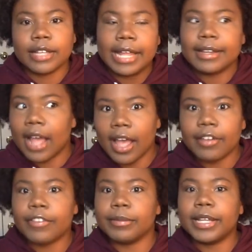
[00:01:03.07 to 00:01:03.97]
can die
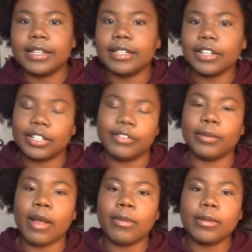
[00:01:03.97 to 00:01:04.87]
from kidney or liver
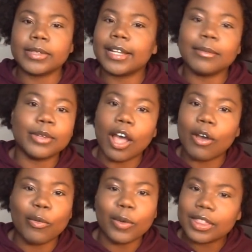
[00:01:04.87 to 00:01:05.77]
problems, and I'm not
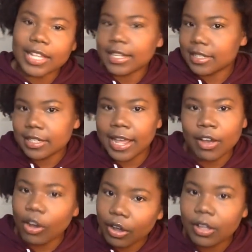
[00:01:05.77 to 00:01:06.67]
with it at
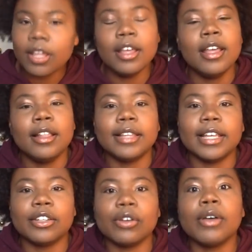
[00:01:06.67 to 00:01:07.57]
all.
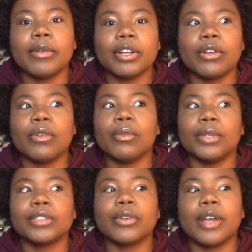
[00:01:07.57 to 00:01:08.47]
Like, you know, I want to know
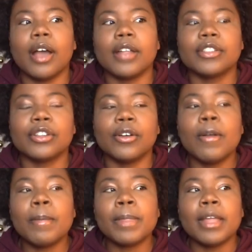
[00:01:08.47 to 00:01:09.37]
what's going on. So
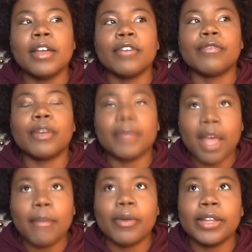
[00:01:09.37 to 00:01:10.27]
from
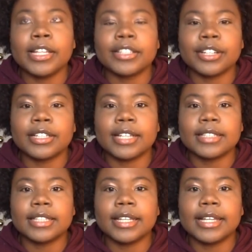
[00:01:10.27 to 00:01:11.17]
that point, they started
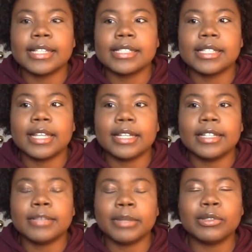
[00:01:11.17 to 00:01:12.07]
testing his
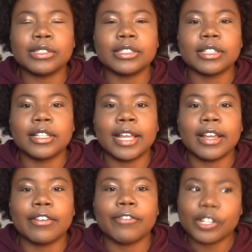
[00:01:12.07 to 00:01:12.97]
kidneys, but it was like
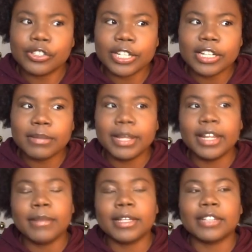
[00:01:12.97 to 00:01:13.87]
frustrating in the
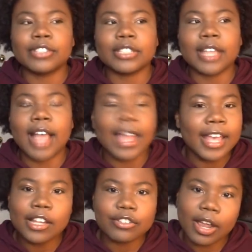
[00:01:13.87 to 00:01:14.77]
beginning because I was just like, I
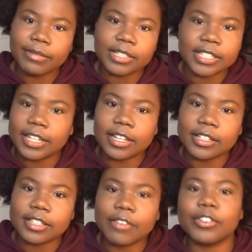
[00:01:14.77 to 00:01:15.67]
can't drive to
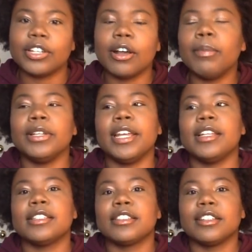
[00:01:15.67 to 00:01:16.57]
SickKids every couple
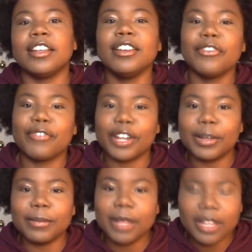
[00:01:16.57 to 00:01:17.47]
days for
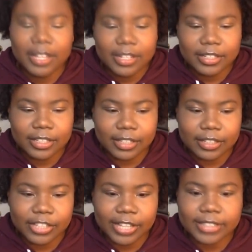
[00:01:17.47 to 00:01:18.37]
him to
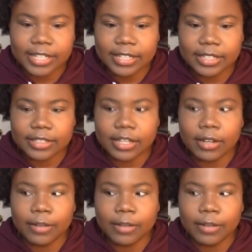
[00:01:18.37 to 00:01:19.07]
check his kidneys.